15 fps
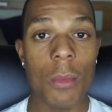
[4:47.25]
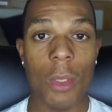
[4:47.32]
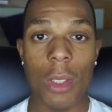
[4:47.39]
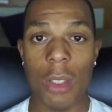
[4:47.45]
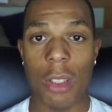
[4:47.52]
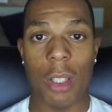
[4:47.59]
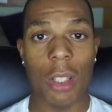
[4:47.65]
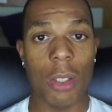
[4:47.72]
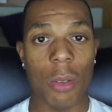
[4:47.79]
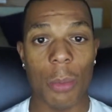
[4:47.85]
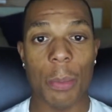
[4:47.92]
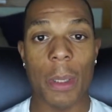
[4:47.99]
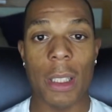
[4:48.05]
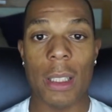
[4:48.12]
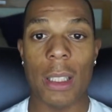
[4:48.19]
I started doing
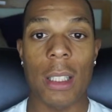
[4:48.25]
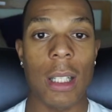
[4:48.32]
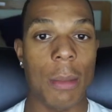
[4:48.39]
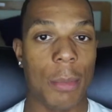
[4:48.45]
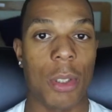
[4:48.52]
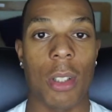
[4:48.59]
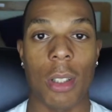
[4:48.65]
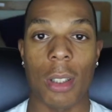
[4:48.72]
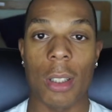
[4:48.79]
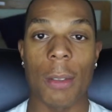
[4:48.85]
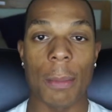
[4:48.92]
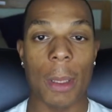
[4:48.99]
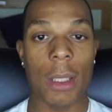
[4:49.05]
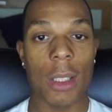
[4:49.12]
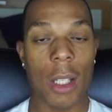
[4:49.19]
PT, I'm starting to love
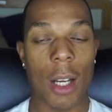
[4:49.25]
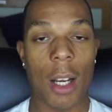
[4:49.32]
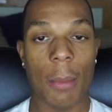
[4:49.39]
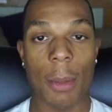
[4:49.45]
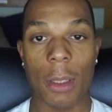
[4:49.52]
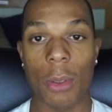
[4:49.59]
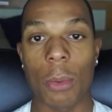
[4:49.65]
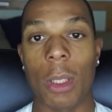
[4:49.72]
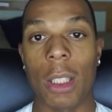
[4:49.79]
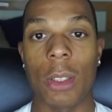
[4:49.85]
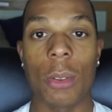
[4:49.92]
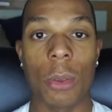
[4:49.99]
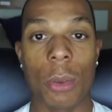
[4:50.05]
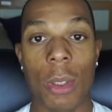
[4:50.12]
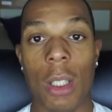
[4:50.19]
my job, I do what I
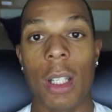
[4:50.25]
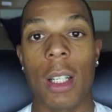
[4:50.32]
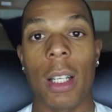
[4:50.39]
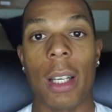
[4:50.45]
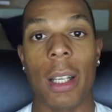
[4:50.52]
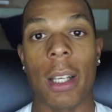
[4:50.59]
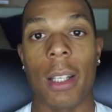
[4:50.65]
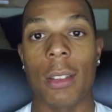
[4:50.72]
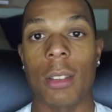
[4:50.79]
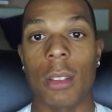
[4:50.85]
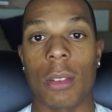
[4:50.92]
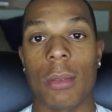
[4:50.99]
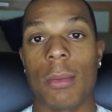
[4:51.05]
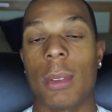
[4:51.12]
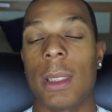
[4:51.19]
do. And you
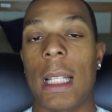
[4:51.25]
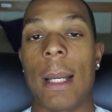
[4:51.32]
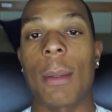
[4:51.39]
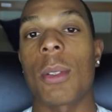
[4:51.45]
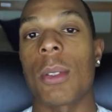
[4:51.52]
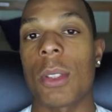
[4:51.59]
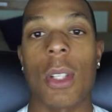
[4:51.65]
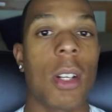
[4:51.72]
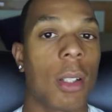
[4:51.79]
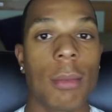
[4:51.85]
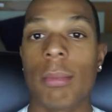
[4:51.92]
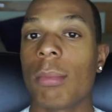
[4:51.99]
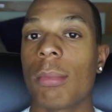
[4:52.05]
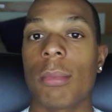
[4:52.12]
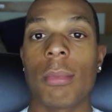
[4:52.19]
know, as time goes
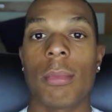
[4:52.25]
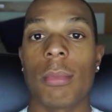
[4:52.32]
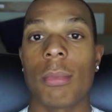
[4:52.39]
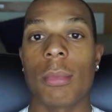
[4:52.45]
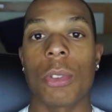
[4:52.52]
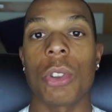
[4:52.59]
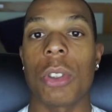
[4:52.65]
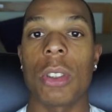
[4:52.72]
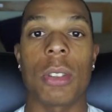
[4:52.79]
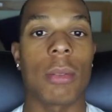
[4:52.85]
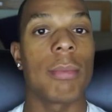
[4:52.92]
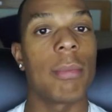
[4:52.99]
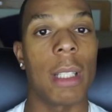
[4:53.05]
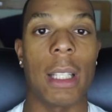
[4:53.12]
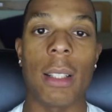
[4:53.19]
on, You just
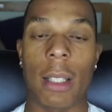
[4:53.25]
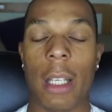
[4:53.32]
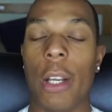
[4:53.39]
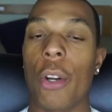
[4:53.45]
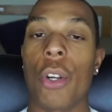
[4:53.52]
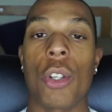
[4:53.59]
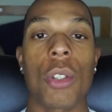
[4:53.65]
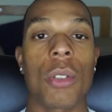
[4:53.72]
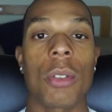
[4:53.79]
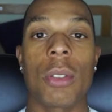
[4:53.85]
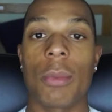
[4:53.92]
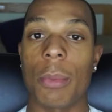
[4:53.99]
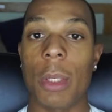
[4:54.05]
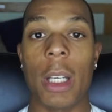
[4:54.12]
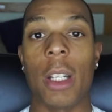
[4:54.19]
hit hurdles.
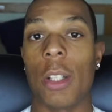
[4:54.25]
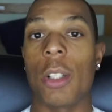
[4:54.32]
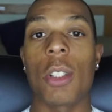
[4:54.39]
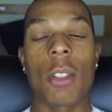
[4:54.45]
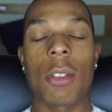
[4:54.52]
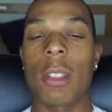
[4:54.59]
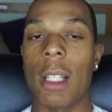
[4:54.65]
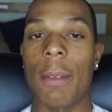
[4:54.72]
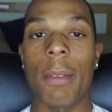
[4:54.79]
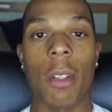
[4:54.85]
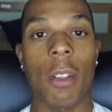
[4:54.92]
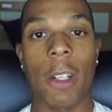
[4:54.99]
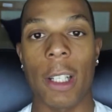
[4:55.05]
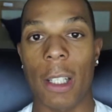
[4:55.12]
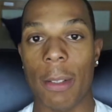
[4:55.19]
I'm hitting hurdles left and
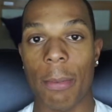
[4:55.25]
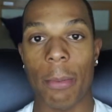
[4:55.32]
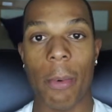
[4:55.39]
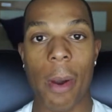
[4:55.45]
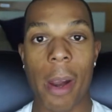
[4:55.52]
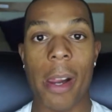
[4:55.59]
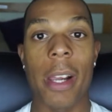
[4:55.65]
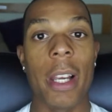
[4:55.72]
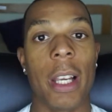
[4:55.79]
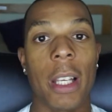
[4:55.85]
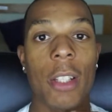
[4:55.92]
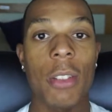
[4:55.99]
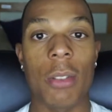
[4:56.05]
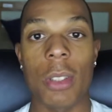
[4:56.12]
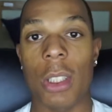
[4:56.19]
right, left and right.
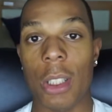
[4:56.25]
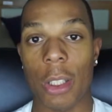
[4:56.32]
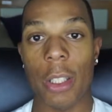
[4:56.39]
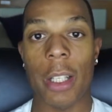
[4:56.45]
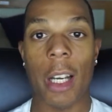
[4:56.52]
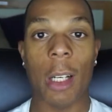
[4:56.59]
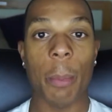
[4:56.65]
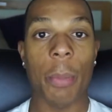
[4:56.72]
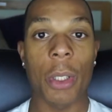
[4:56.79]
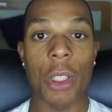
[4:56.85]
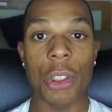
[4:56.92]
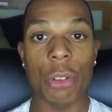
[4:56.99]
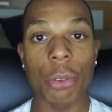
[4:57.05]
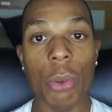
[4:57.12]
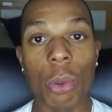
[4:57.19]
And you just learn how to
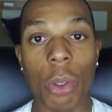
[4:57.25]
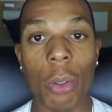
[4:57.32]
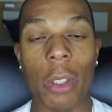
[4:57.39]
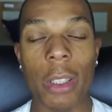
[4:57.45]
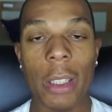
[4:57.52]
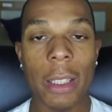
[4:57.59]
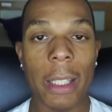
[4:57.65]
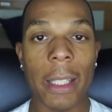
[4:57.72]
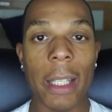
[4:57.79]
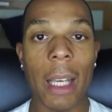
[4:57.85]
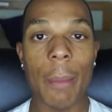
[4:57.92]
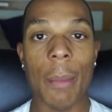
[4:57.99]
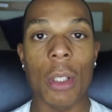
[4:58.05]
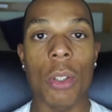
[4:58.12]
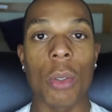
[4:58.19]
push through. The only thing that
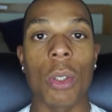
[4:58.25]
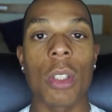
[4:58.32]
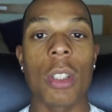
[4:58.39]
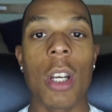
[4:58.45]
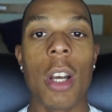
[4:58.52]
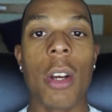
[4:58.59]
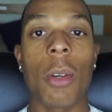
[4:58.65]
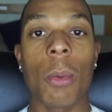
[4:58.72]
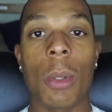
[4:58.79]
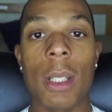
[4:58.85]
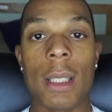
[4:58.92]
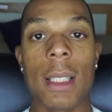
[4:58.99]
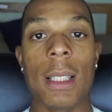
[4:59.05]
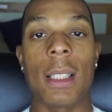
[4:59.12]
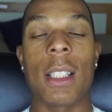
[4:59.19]
kept me going
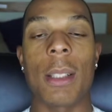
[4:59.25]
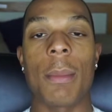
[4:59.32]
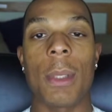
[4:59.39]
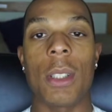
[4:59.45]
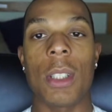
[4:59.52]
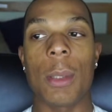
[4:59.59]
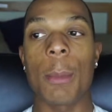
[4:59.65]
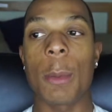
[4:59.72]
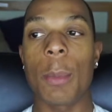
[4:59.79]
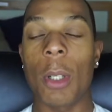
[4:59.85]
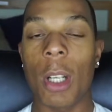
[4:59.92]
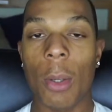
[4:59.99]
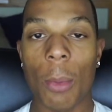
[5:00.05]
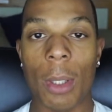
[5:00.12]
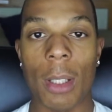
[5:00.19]
was the gym. The gym is
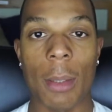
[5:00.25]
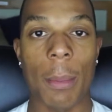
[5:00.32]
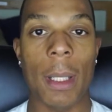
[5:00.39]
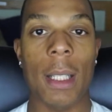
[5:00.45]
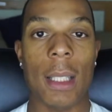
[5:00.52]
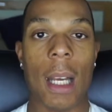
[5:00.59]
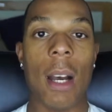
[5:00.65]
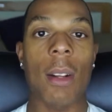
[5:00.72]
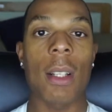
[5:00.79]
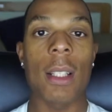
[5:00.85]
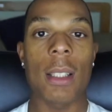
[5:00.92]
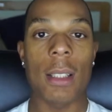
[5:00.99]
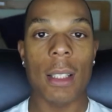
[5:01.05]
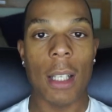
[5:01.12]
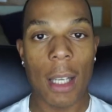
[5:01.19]
probably one of the best
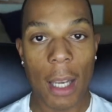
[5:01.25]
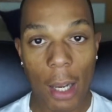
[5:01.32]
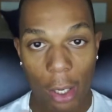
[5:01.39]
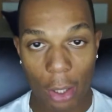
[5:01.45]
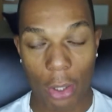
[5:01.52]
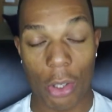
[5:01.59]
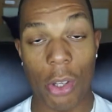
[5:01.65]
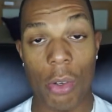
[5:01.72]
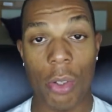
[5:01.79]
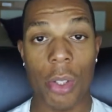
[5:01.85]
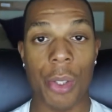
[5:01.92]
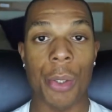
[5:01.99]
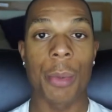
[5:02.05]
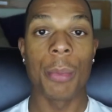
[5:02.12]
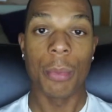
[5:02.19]
outlets, and
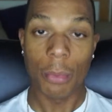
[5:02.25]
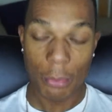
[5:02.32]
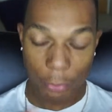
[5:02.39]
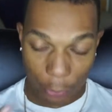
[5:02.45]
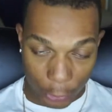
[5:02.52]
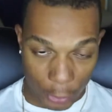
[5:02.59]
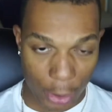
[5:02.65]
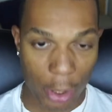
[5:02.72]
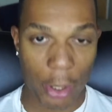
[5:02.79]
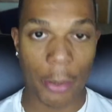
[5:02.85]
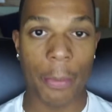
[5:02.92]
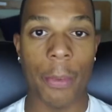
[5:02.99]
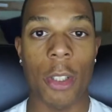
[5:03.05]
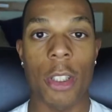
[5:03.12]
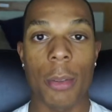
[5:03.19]
YouTube,
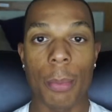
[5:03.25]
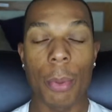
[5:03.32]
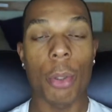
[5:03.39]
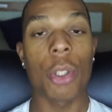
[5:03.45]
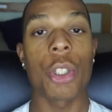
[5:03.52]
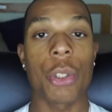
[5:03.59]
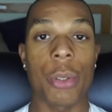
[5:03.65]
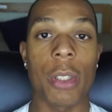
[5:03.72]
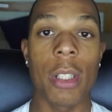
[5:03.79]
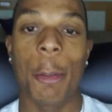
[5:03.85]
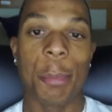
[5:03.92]
photography, poetry.